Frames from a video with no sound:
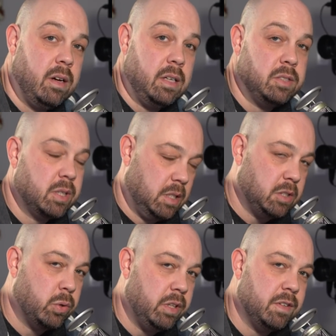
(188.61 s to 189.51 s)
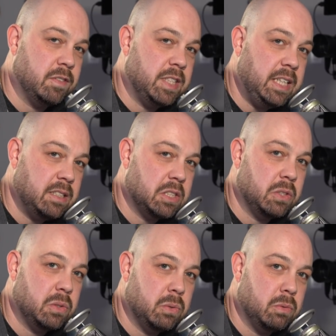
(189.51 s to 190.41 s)
I took it in twenty fifteen,
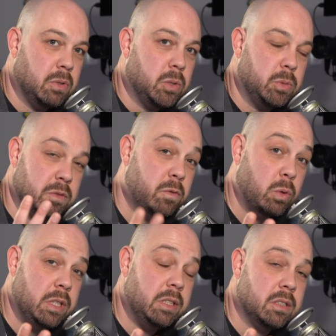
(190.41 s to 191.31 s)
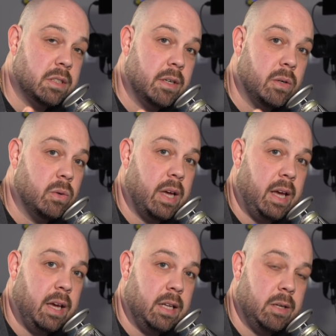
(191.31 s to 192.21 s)
so almost four years ago,
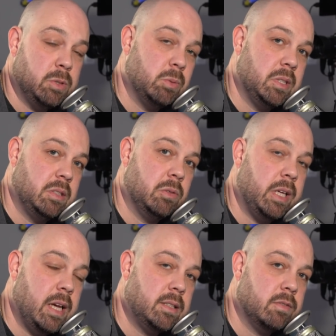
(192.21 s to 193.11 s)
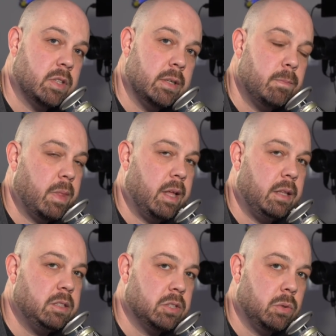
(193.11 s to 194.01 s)
and it was with the Sony A seven R
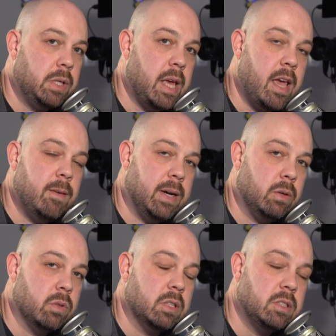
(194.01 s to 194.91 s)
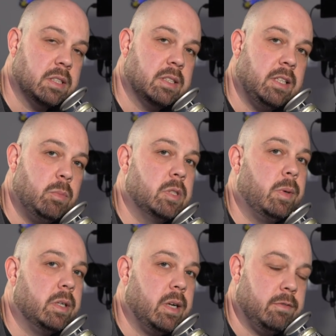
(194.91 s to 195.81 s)
and the Sony A-mount sixteen
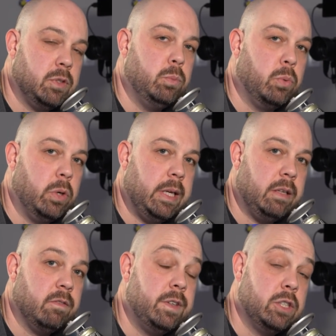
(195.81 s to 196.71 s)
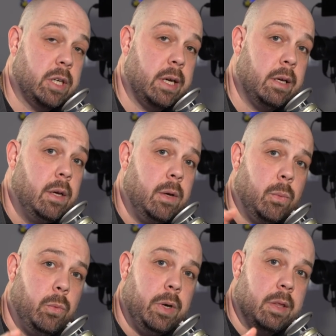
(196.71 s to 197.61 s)
millimeter f two point eight fisheye,
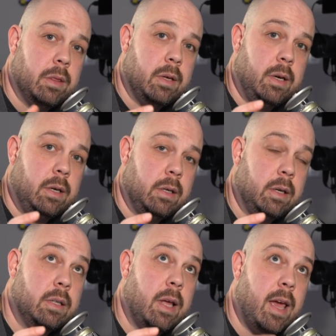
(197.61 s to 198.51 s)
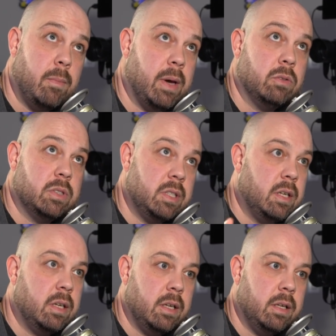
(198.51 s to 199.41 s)
with uh, an A-mount
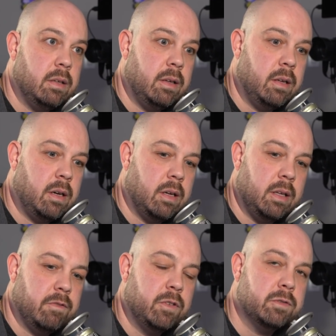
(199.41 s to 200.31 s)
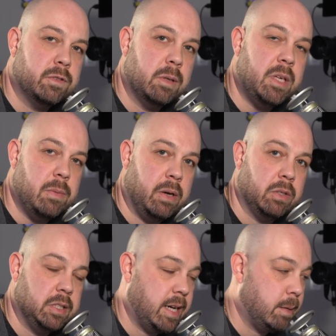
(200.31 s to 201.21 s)
to uh, full-frame
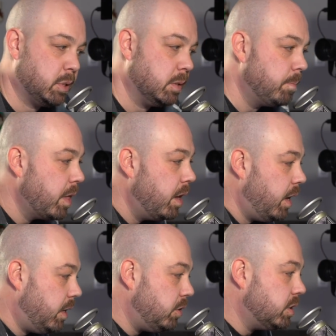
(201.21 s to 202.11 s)
E-mount adapter. And